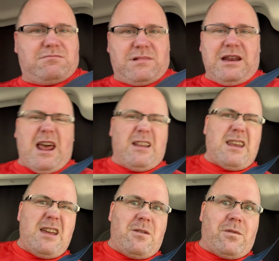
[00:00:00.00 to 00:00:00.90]
get out of
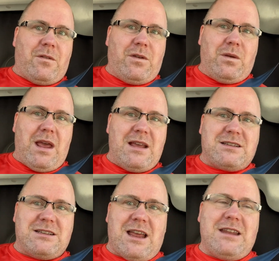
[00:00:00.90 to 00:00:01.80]
town for a few days
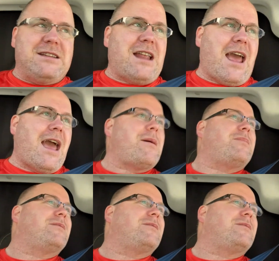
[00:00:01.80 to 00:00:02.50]
because that needs to happen.